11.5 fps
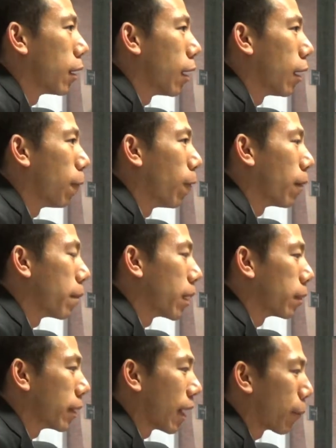of what
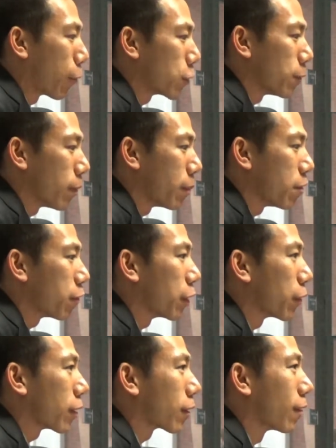maybe that person may be
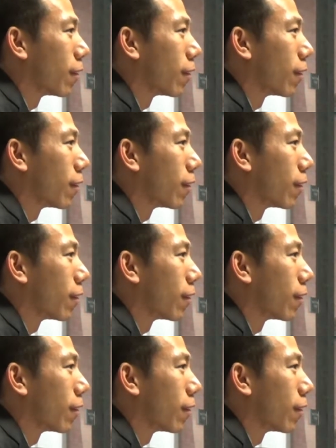feeling,